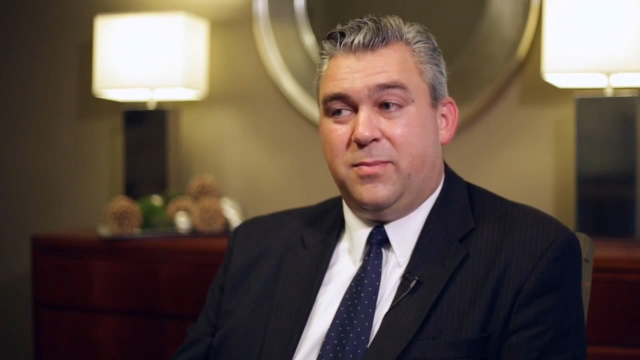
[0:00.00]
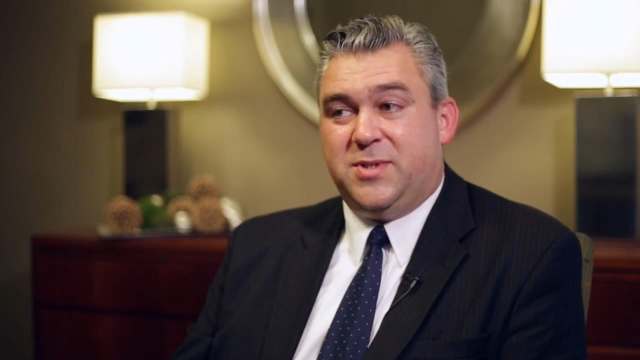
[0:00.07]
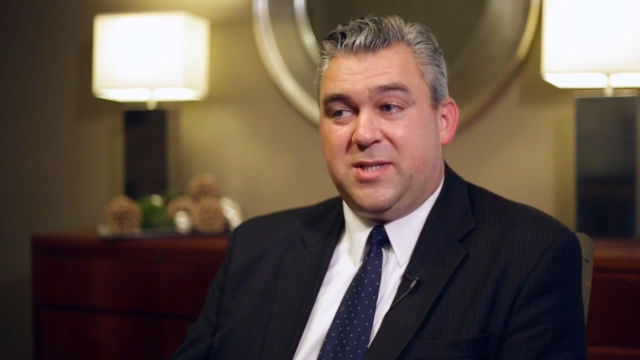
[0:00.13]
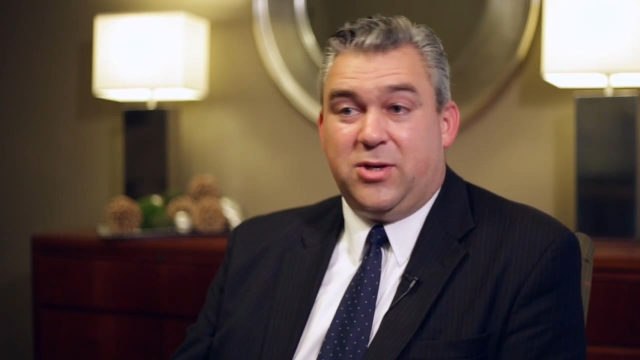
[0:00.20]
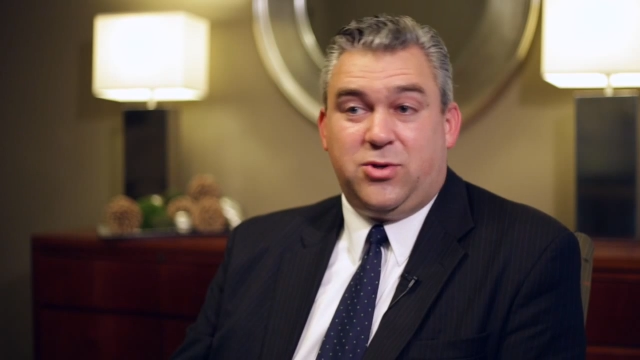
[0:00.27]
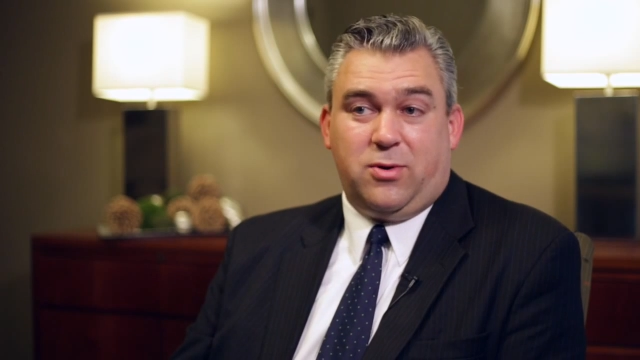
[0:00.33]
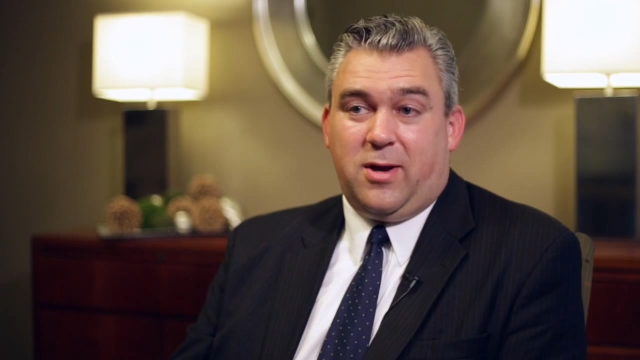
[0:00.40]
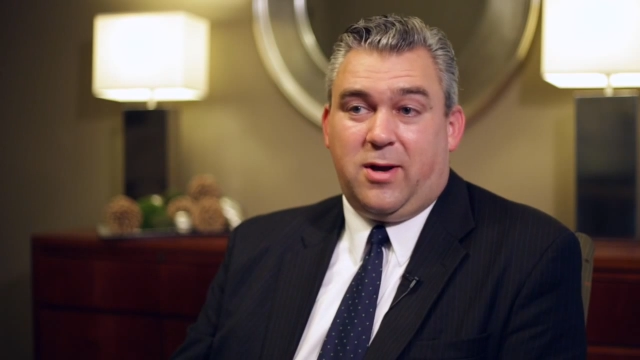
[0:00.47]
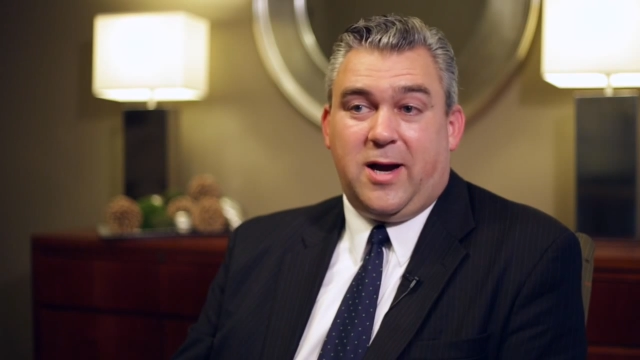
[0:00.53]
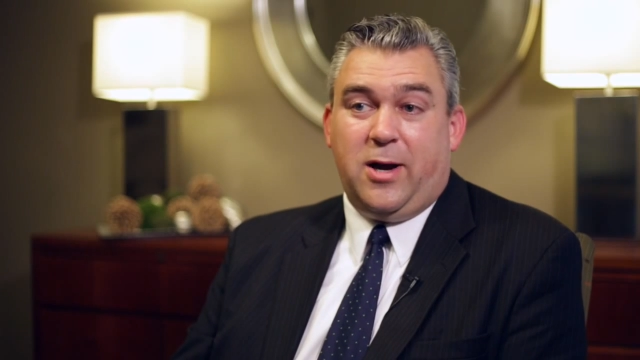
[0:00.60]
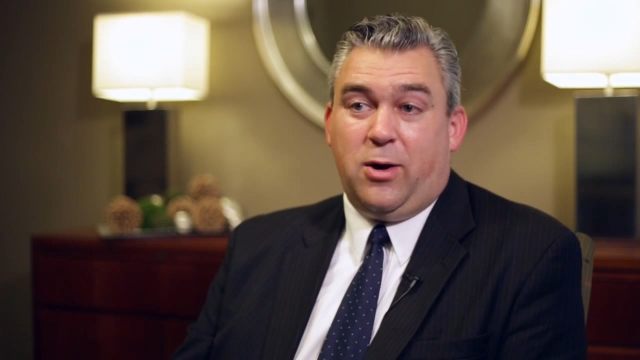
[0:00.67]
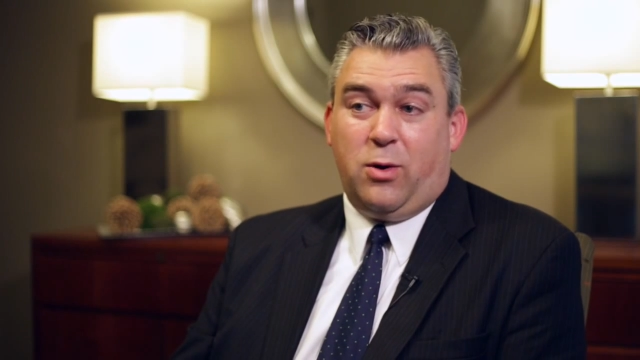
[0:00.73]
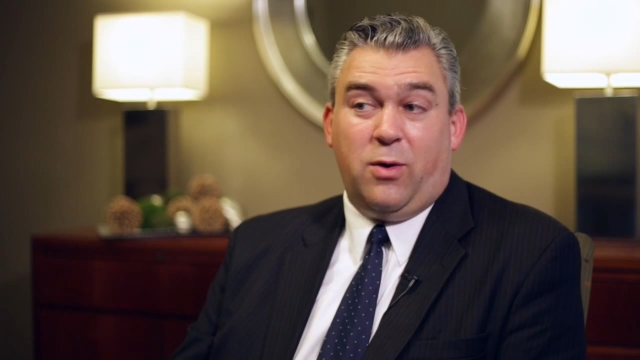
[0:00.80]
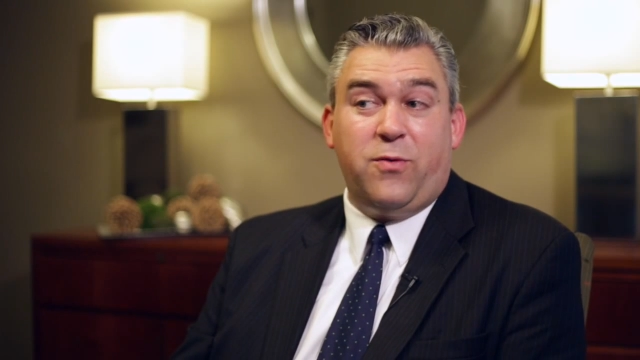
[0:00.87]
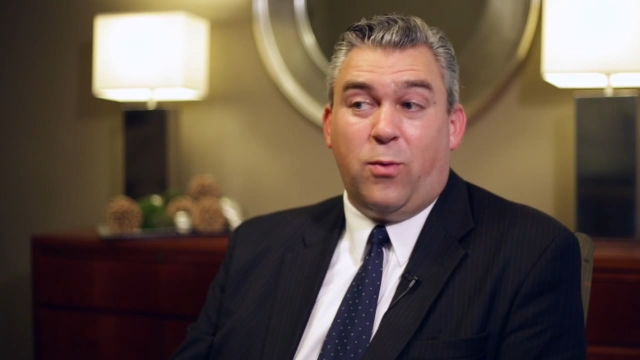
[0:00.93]
Central
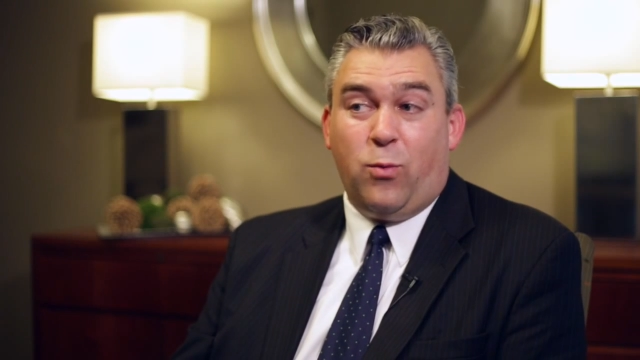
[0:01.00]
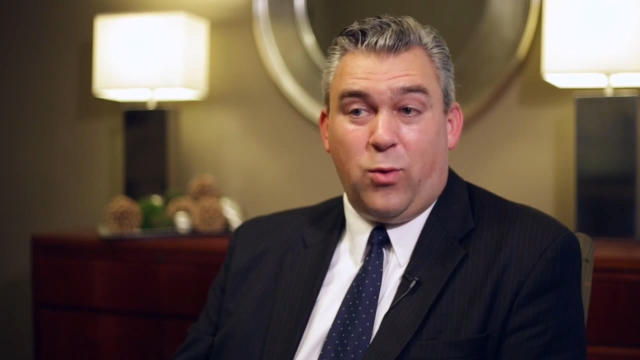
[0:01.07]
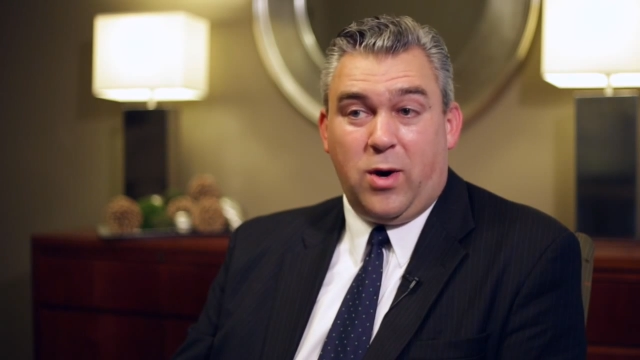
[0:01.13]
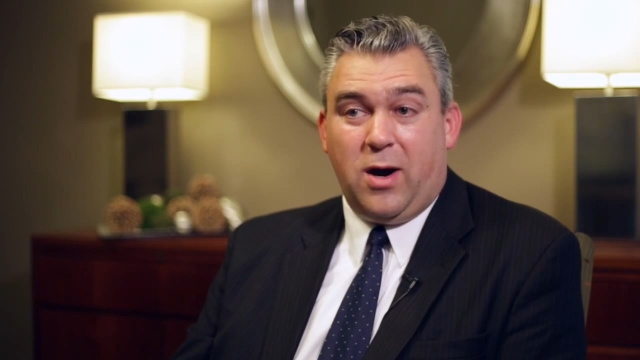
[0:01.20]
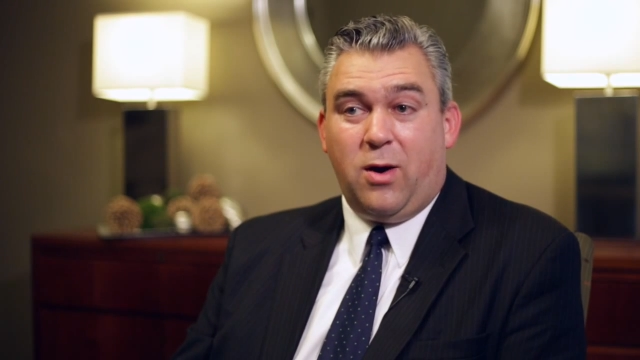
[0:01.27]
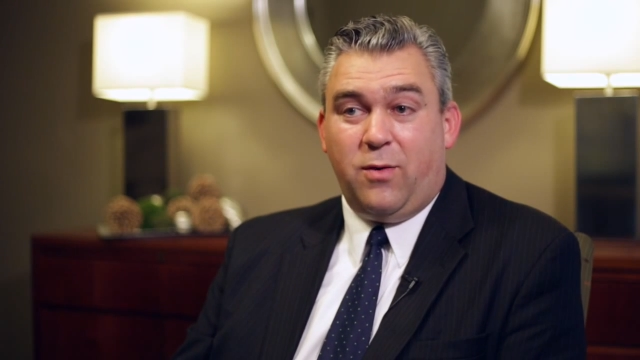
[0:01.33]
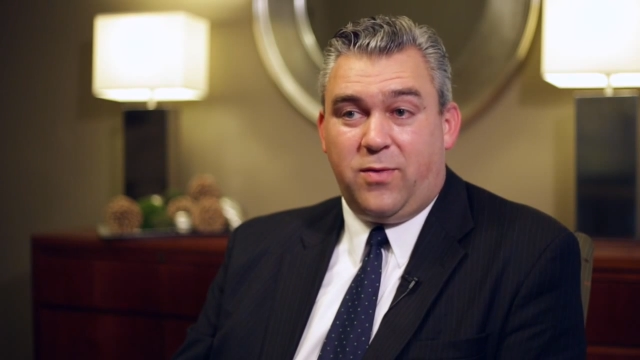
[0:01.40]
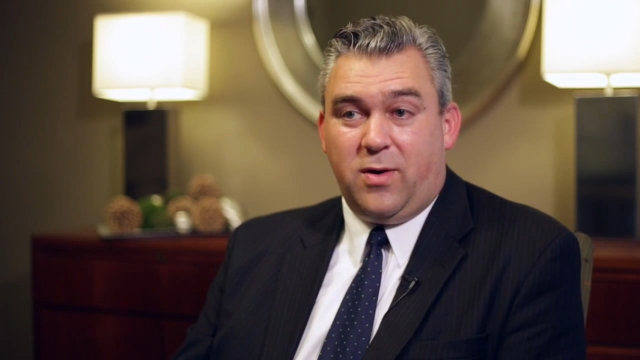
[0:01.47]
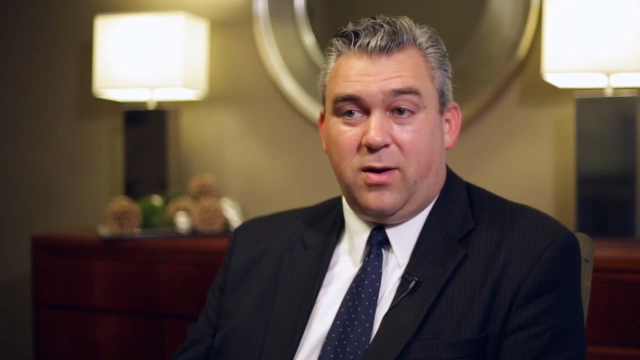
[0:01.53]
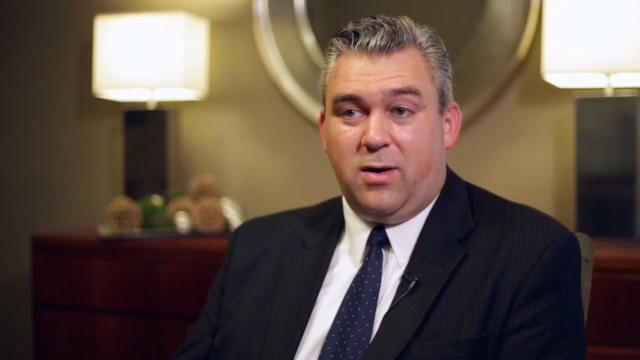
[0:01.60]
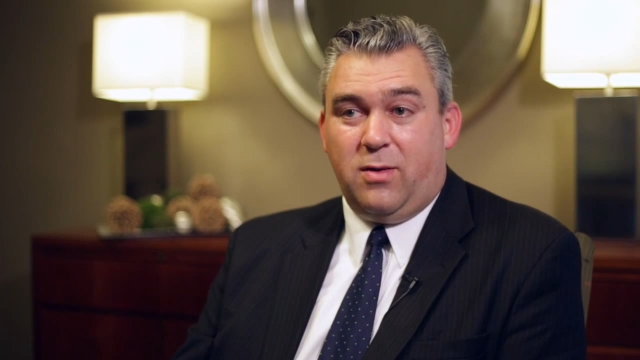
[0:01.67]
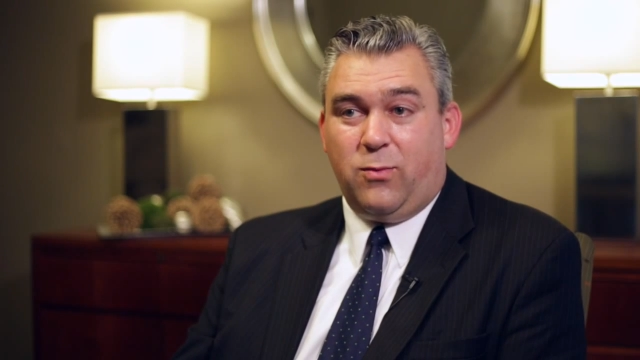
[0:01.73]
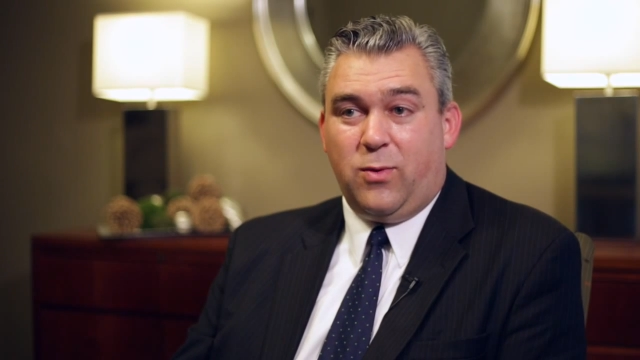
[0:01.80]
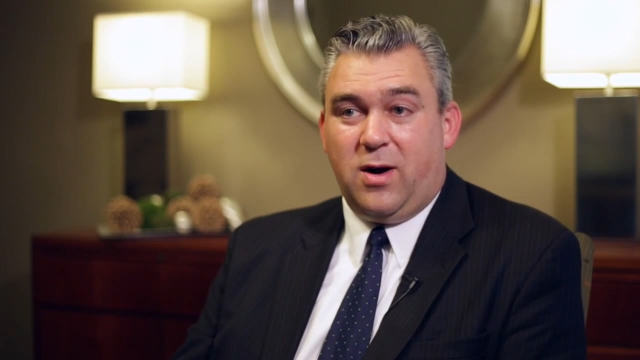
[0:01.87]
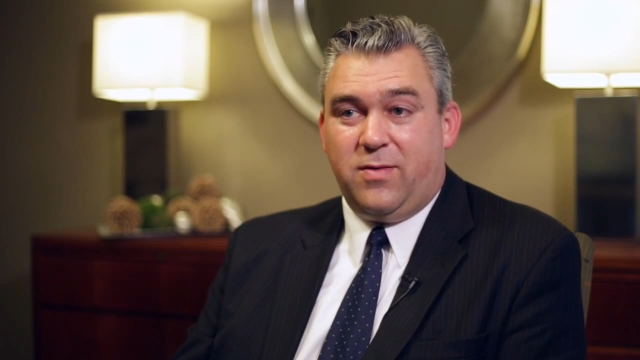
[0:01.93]
Ohio or from
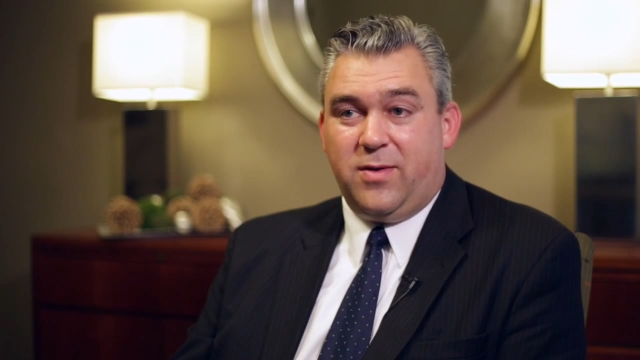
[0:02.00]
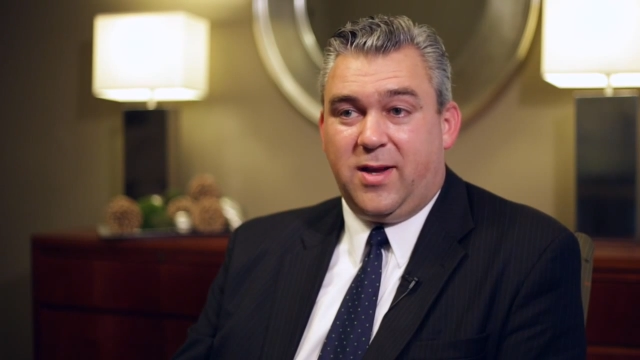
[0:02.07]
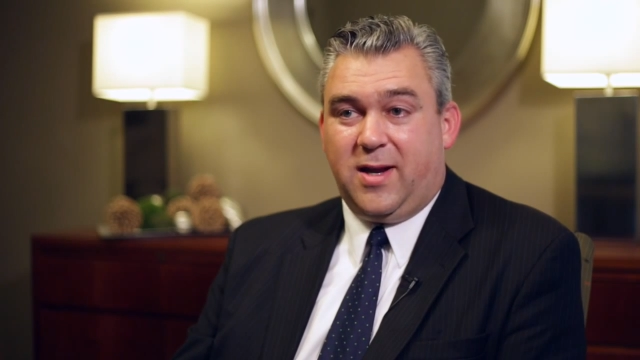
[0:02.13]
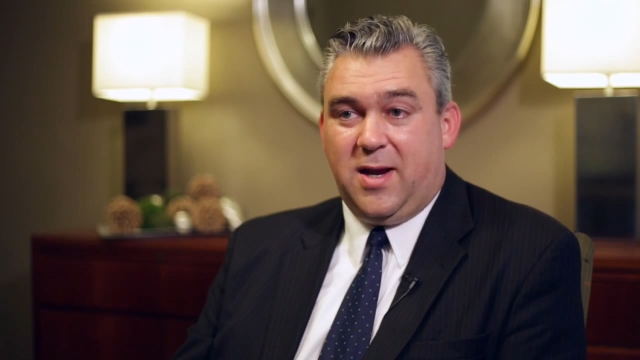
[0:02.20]
wherever the